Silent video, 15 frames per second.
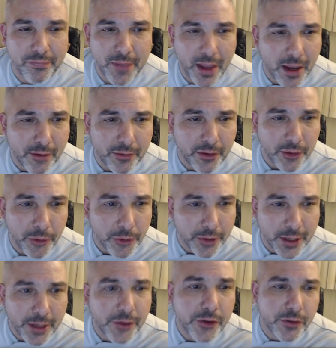every little
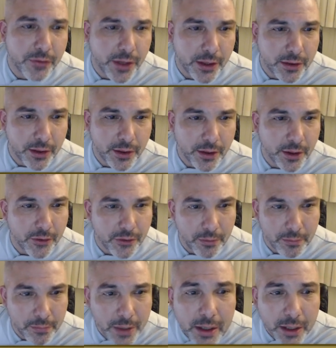inch of that thing has
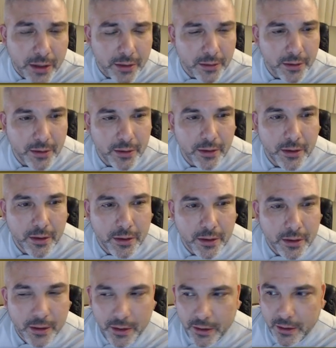a meaning.
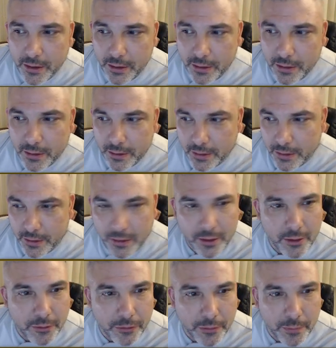And,
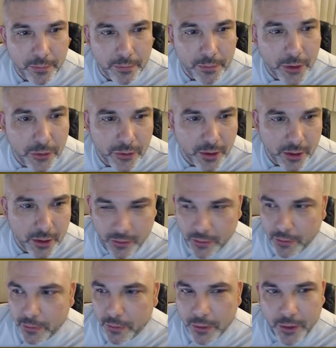from music to
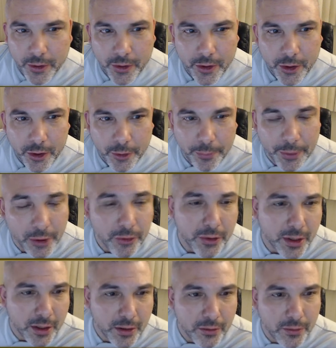
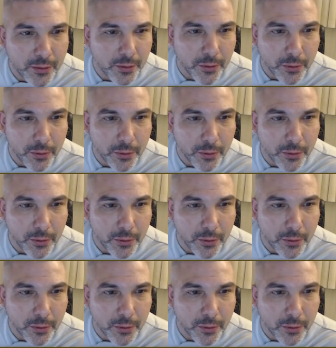building to,